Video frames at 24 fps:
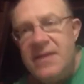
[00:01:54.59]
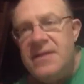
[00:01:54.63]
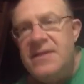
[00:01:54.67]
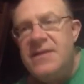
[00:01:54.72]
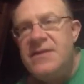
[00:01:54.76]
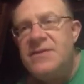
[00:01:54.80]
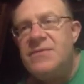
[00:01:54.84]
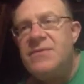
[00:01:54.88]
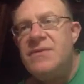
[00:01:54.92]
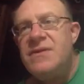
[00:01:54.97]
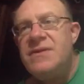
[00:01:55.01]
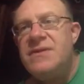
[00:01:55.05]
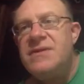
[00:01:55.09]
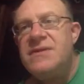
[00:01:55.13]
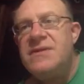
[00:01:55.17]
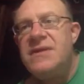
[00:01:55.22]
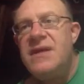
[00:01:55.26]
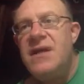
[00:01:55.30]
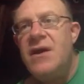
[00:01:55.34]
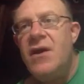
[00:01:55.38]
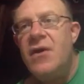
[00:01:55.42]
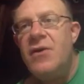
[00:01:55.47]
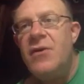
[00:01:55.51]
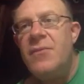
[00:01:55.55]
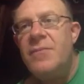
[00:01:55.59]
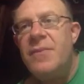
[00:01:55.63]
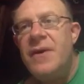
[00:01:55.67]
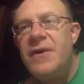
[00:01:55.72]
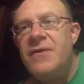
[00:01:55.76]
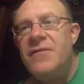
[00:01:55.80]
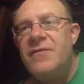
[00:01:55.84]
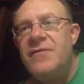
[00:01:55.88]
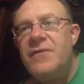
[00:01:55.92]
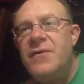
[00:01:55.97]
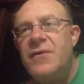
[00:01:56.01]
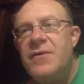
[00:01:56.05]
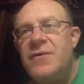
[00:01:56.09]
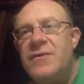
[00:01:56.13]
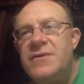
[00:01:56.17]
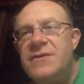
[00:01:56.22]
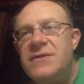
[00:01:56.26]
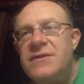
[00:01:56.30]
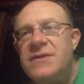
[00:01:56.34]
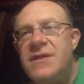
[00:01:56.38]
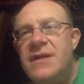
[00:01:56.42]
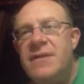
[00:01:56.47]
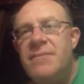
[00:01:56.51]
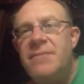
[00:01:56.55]
this was occupied, of
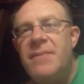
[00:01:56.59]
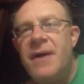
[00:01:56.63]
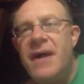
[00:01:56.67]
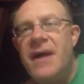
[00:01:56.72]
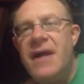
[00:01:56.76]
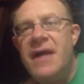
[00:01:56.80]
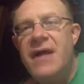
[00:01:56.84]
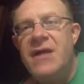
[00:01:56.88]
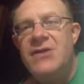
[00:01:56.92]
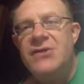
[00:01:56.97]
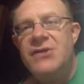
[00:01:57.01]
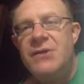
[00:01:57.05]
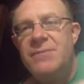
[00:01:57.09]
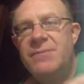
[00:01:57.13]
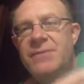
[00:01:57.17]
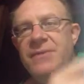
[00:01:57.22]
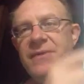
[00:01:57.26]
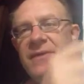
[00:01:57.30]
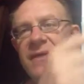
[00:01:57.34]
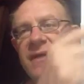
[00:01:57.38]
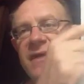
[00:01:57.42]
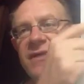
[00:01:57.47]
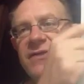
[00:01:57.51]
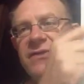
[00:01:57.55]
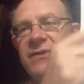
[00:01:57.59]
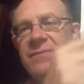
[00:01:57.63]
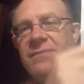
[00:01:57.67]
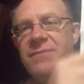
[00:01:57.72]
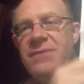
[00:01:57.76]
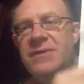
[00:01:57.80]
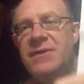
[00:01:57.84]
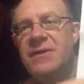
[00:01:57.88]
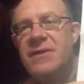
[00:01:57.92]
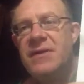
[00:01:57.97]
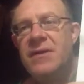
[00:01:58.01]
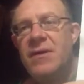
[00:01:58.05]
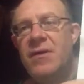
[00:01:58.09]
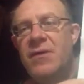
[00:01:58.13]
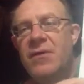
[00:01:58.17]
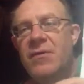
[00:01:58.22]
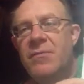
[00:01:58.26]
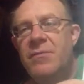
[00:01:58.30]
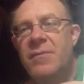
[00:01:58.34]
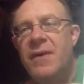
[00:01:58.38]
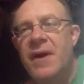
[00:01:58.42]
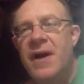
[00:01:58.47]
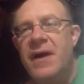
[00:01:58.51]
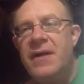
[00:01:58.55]
course, by Egypt. Egypt
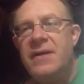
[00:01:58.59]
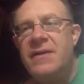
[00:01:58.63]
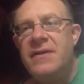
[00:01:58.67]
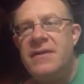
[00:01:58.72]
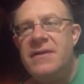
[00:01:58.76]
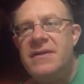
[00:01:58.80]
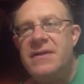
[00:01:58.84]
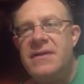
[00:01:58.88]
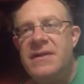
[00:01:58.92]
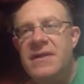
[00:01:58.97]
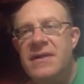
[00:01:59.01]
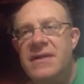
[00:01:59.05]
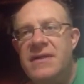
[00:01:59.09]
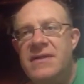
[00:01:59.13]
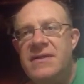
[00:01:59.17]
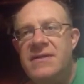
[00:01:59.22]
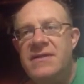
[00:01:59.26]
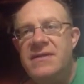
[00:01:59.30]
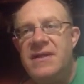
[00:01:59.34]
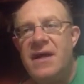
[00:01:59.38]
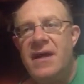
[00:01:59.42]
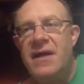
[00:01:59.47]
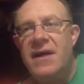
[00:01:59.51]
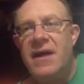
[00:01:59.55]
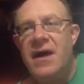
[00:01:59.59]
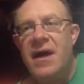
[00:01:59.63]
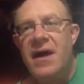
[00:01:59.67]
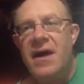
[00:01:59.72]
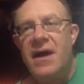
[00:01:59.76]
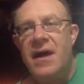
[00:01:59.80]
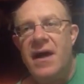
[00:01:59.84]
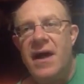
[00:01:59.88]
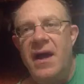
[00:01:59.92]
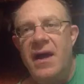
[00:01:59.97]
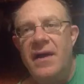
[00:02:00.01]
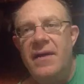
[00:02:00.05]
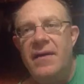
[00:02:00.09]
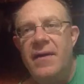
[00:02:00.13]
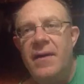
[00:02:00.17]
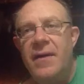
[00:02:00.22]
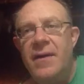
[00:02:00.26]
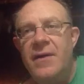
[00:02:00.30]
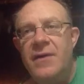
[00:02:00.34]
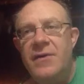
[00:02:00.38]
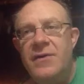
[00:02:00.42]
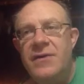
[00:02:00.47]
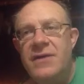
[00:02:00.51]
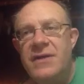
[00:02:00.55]
occupied Sinai and
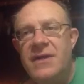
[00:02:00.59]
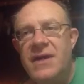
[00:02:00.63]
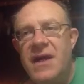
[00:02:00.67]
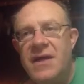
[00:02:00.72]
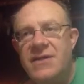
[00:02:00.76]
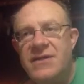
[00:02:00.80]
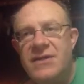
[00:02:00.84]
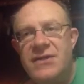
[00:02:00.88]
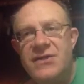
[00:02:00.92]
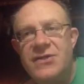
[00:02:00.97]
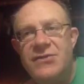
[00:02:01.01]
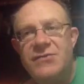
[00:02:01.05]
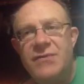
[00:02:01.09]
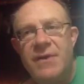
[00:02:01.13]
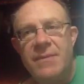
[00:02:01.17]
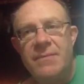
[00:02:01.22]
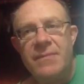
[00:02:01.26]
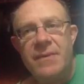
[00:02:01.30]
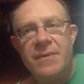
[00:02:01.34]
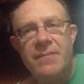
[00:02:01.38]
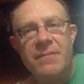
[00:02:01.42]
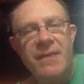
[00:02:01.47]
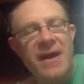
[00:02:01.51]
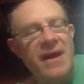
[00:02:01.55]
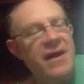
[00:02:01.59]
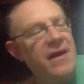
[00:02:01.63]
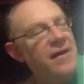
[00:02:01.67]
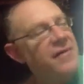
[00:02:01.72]
the Gaza Strip back